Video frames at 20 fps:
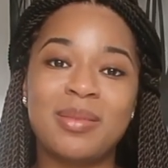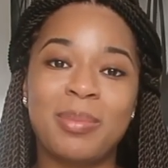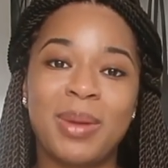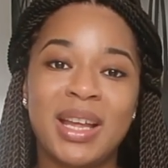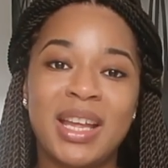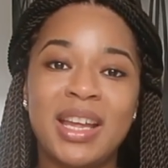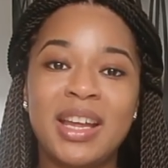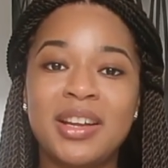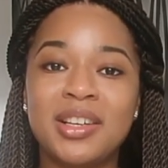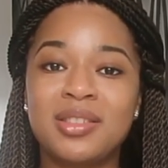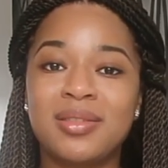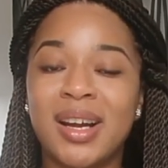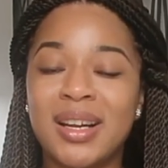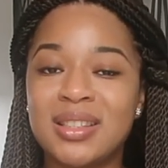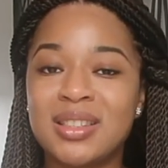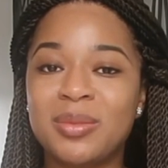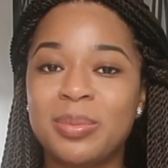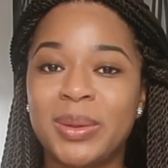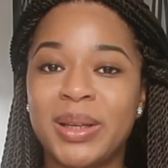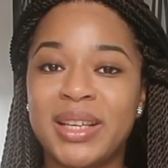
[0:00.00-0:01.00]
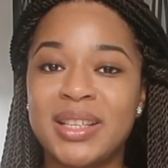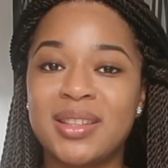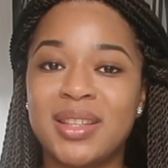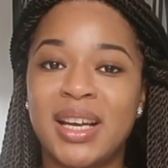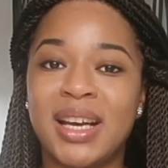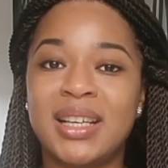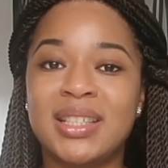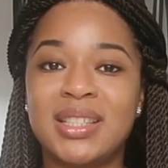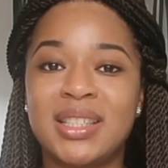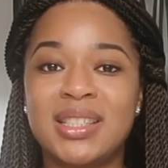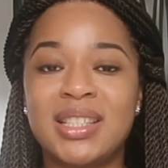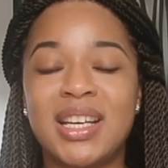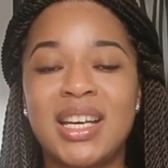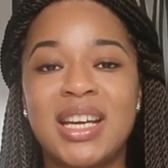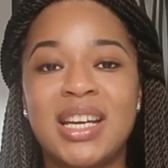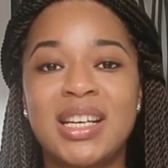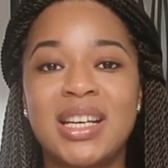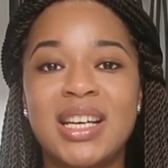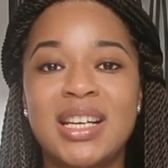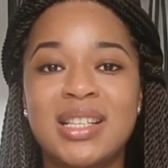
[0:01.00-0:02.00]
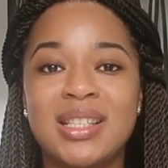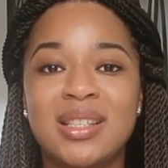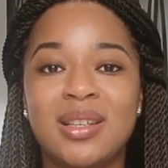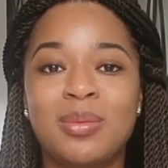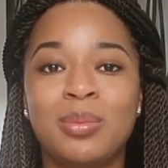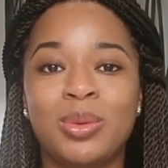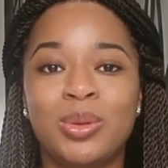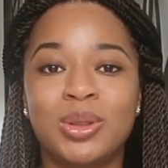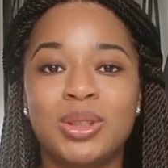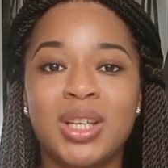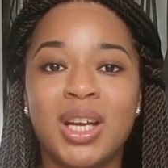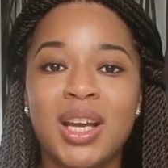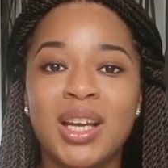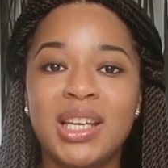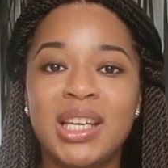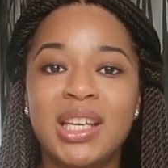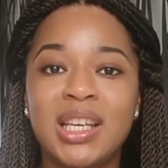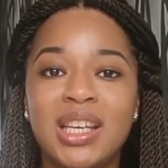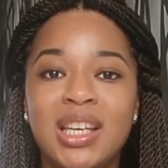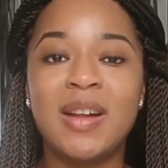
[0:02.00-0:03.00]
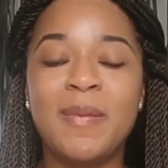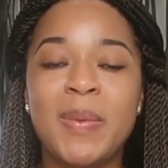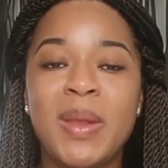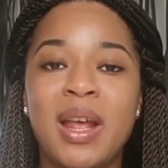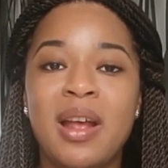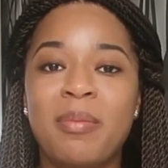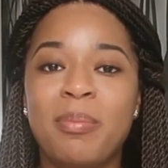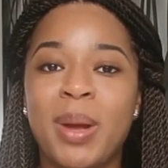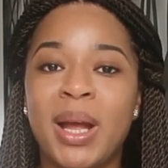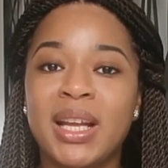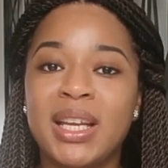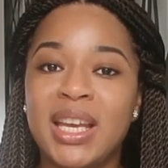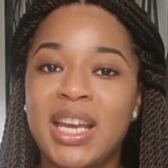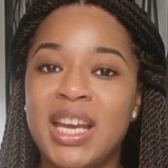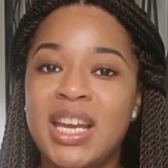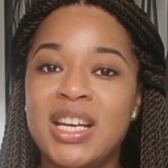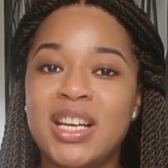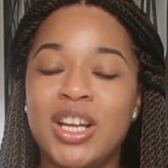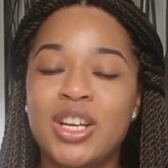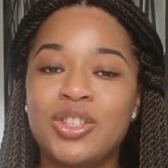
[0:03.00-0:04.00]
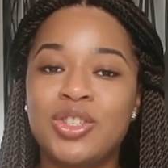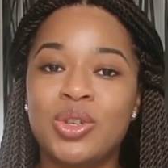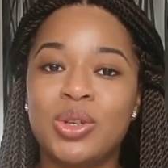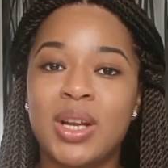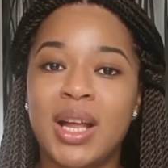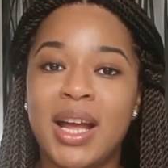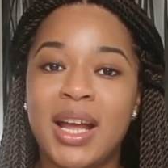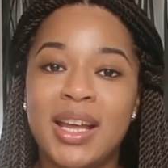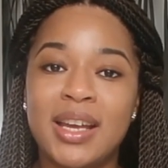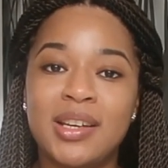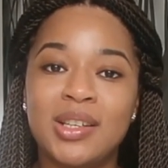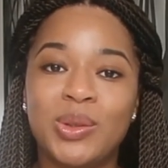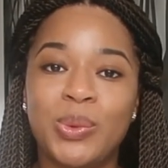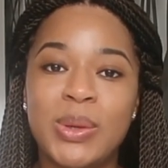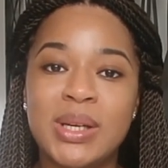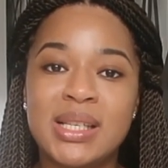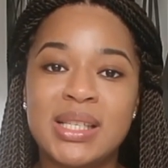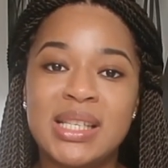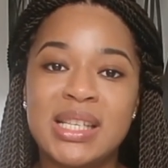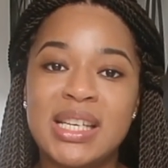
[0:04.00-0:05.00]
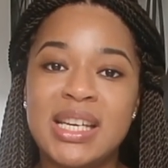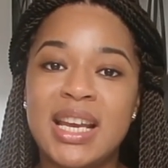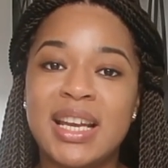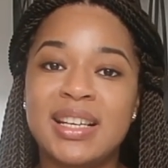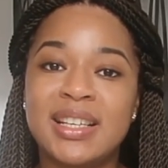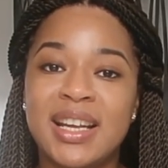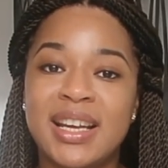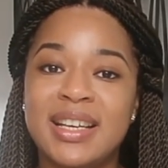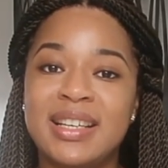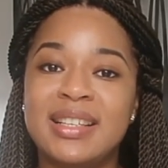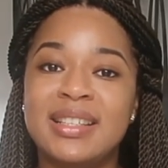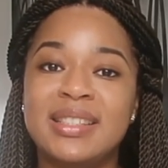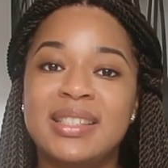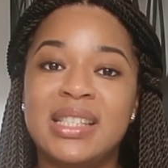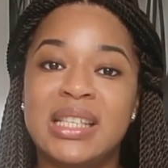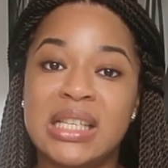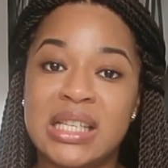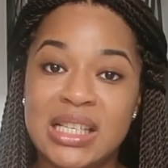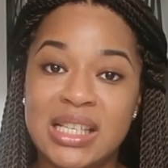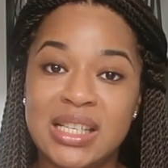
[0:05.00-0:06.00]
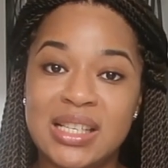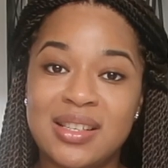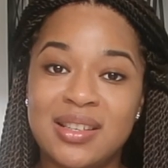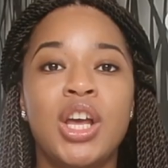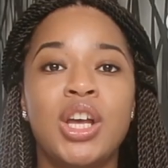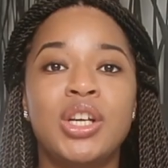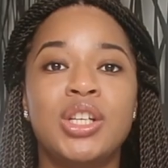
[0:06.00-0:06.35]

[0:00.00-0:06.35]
my hair transplant that I did in Istanbul, Turkey back in July 2019.